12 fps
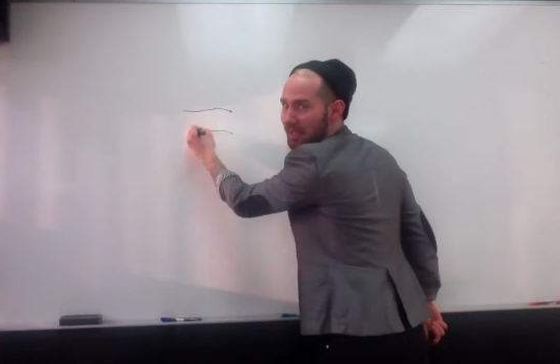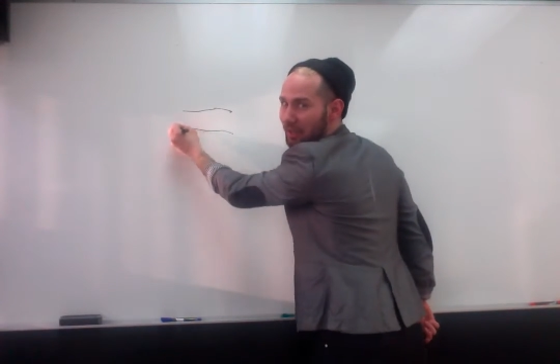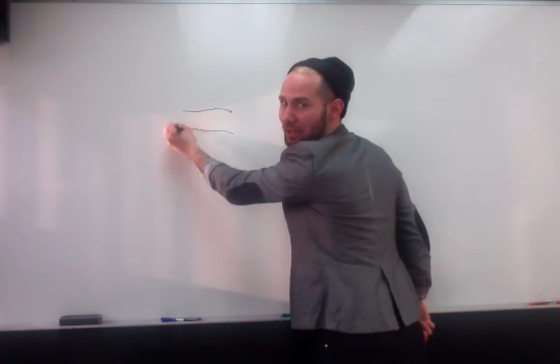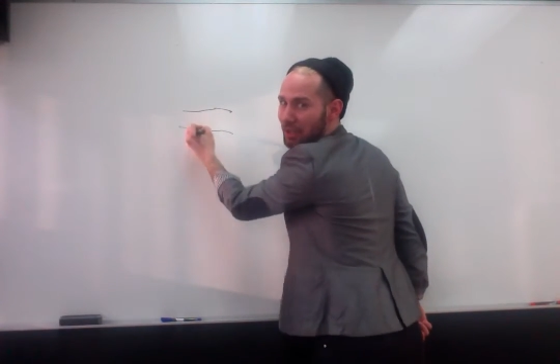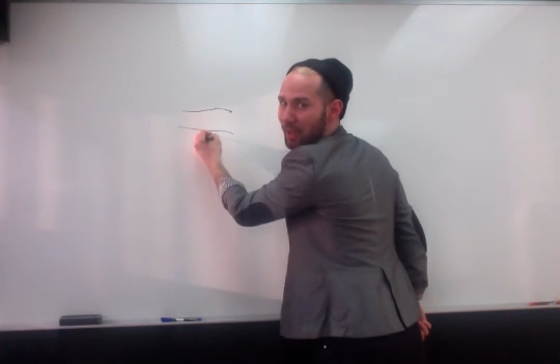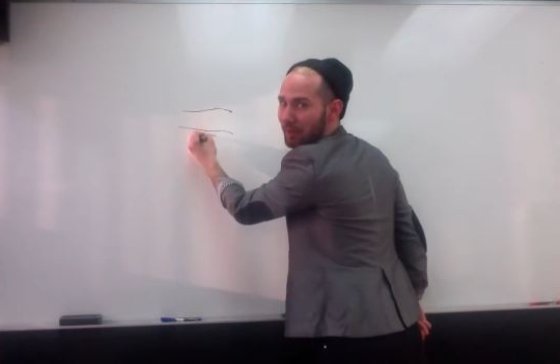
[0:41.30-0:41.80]
They
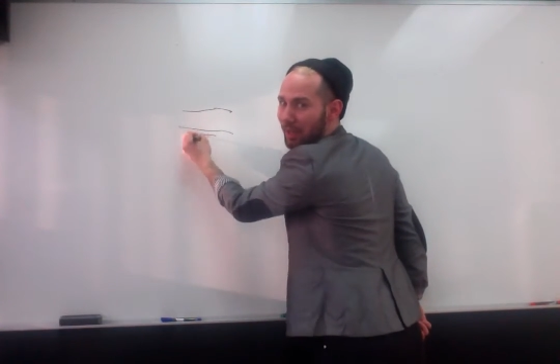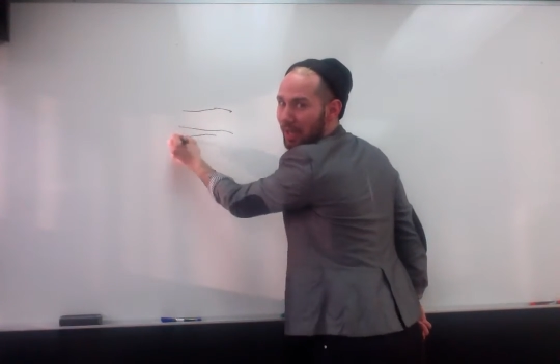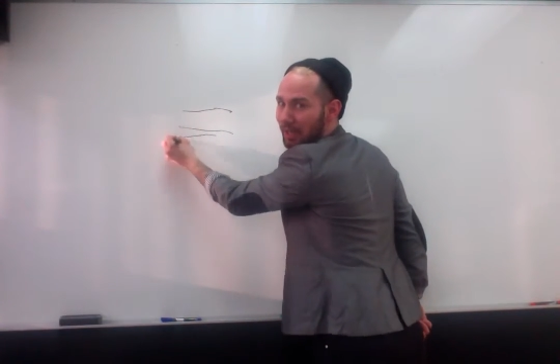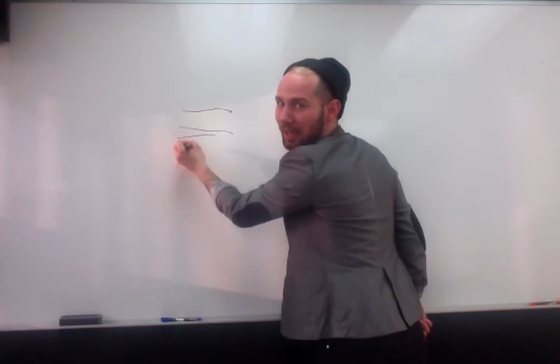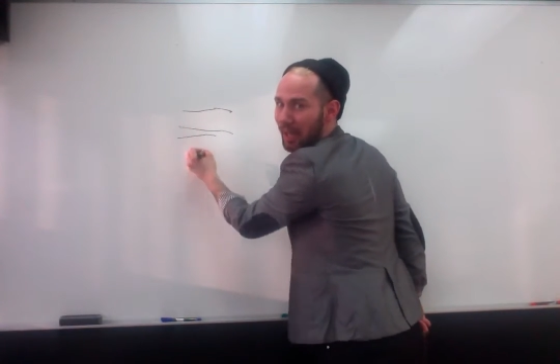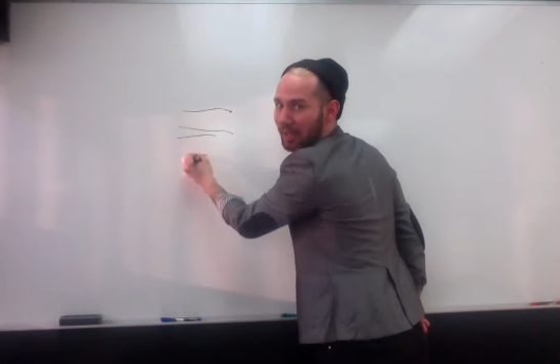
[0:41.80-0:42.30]
just start
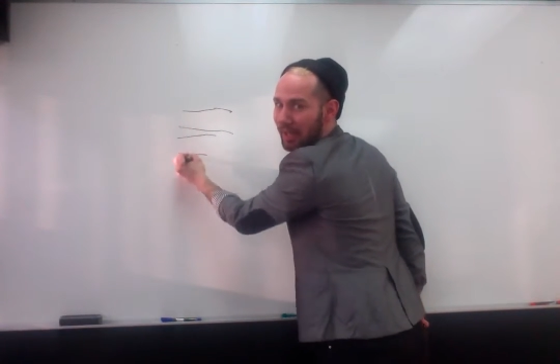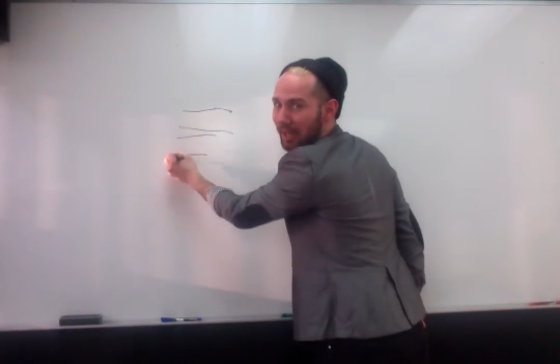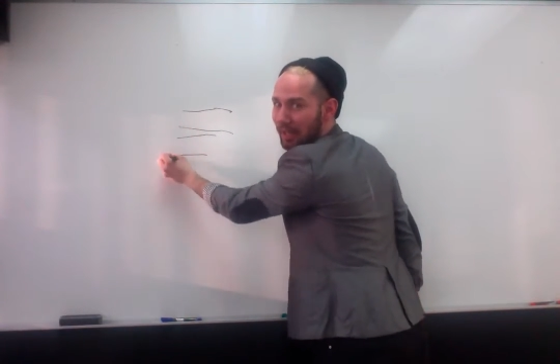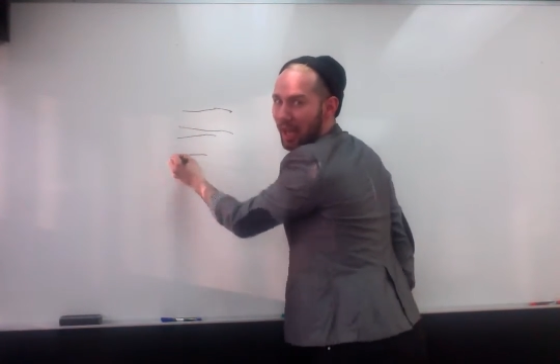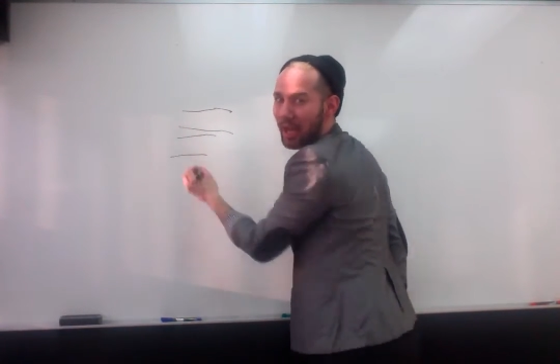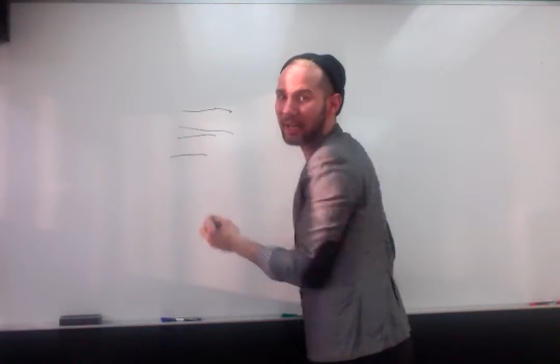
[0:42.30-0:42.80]
writing line,
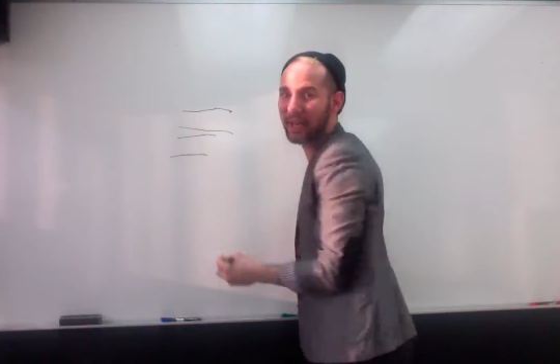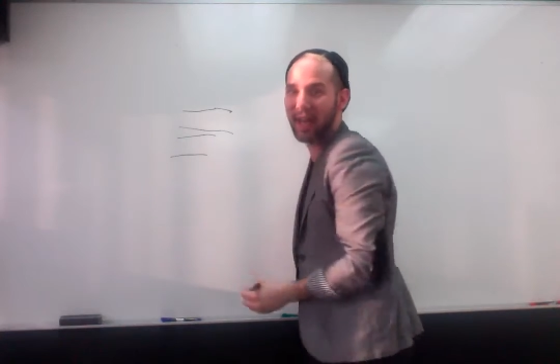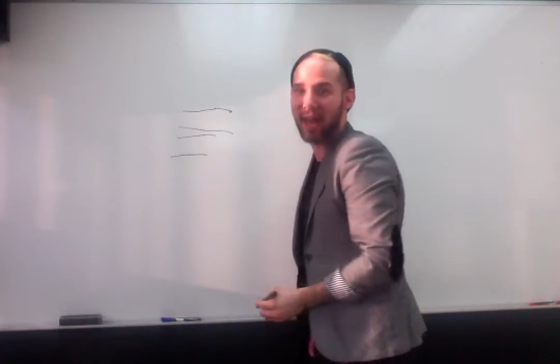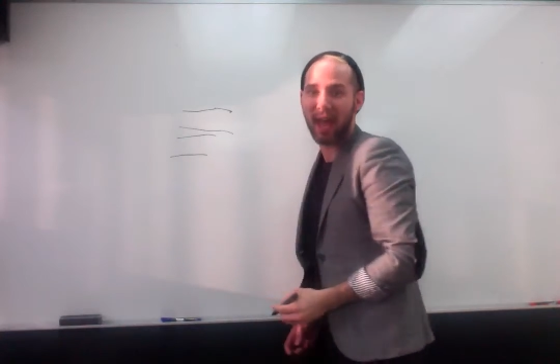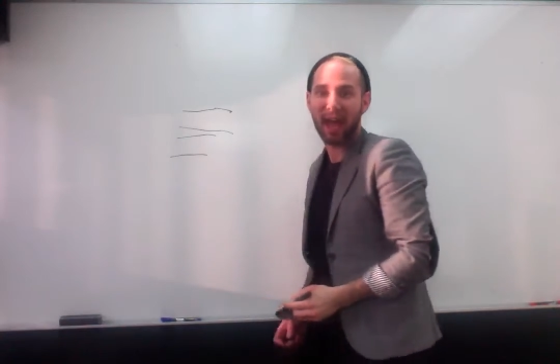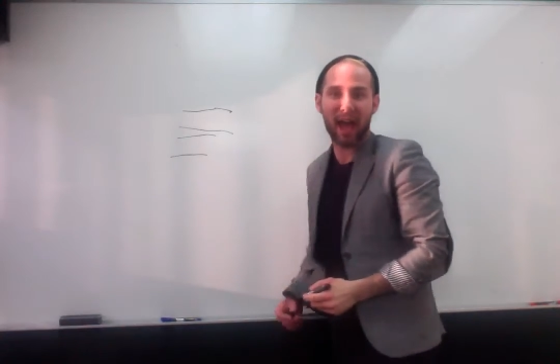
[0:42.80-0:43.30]

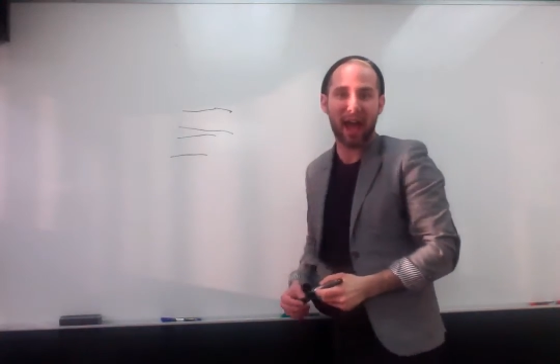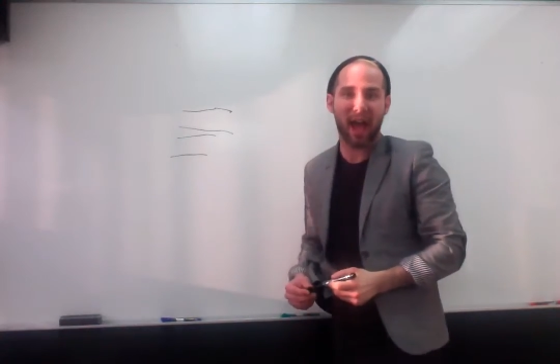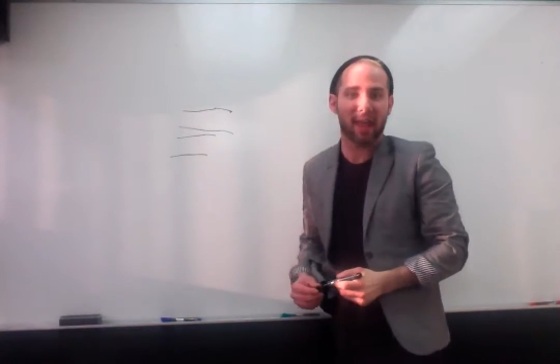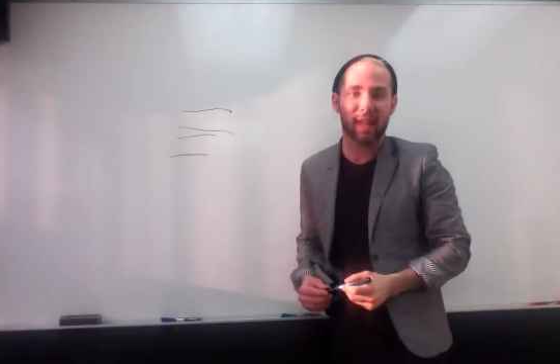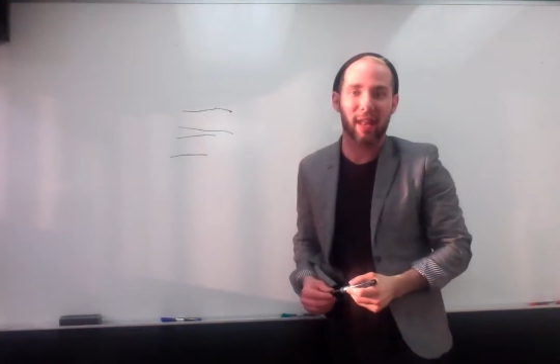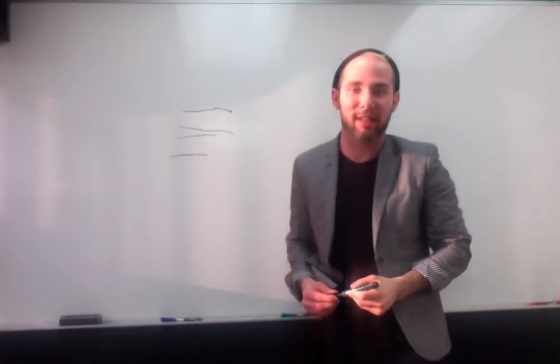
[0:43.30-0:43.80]

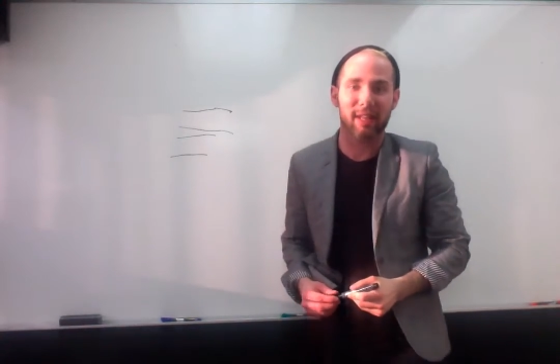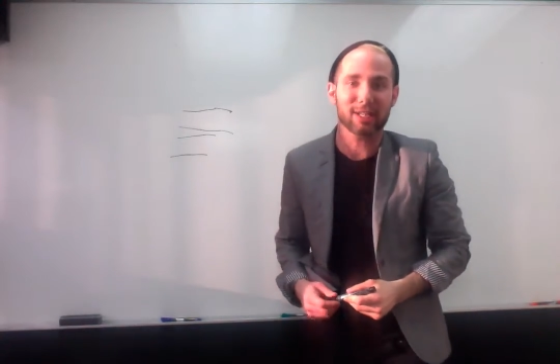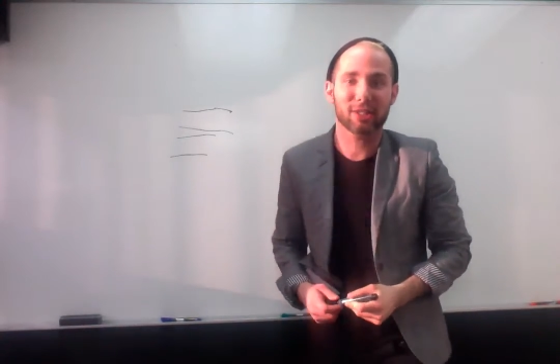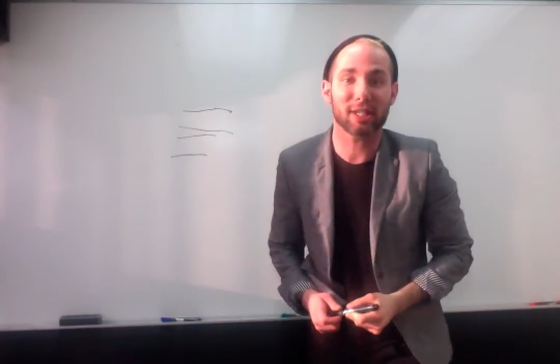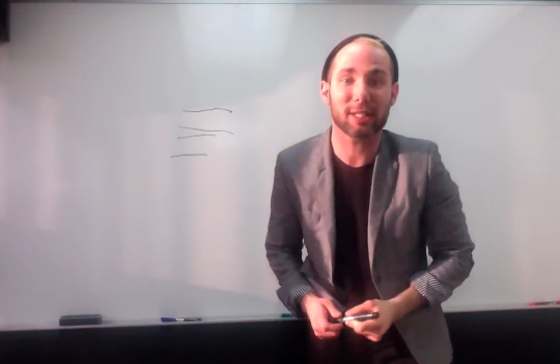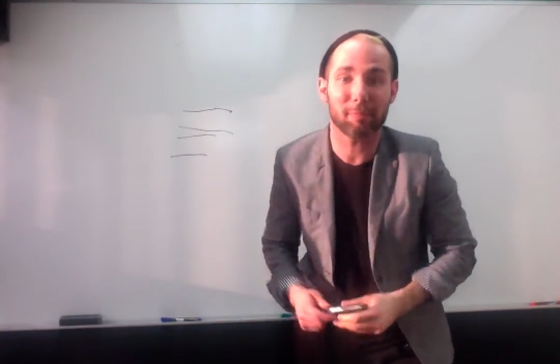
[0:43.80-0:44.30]
and then they
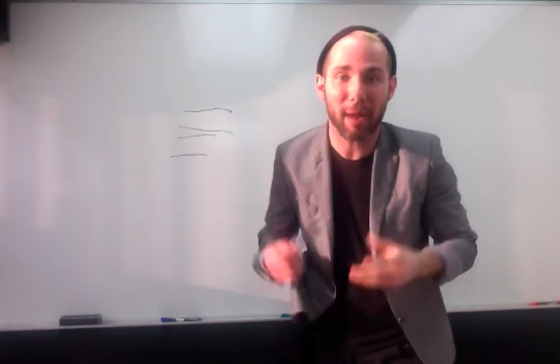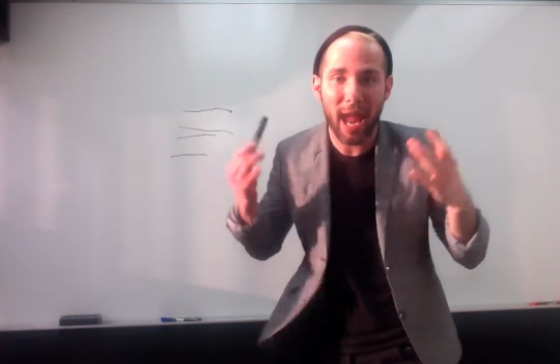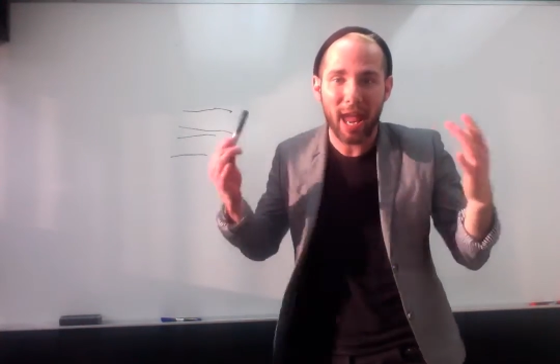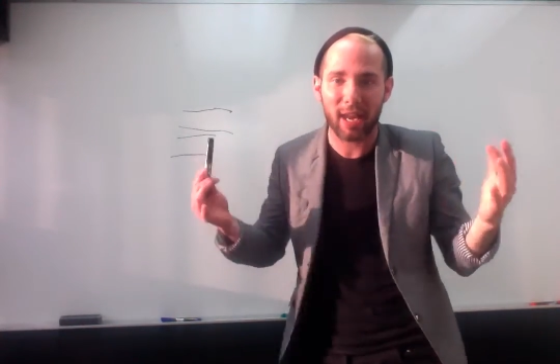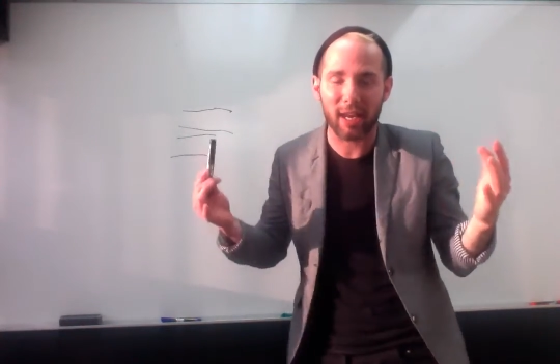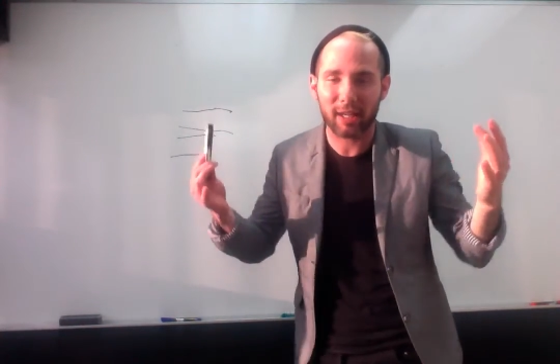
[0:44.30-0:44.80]
start to
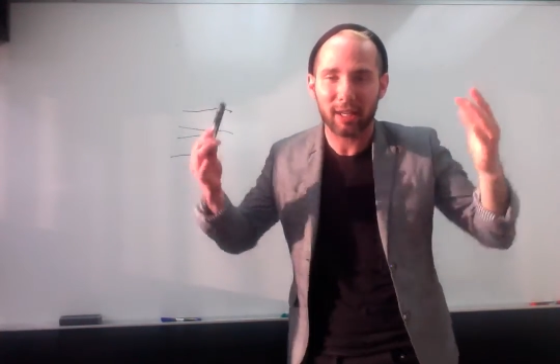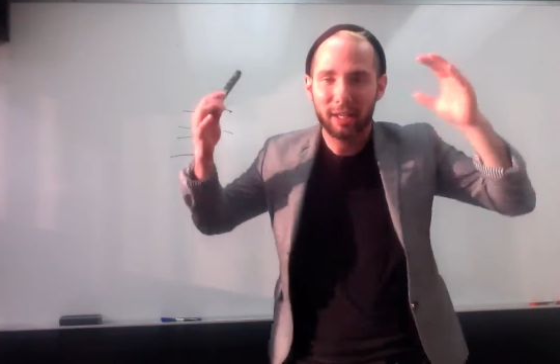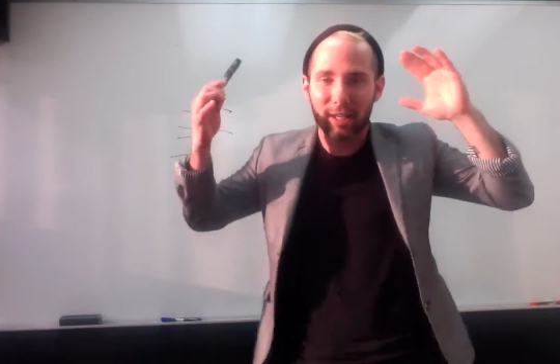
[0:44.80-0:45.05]
panic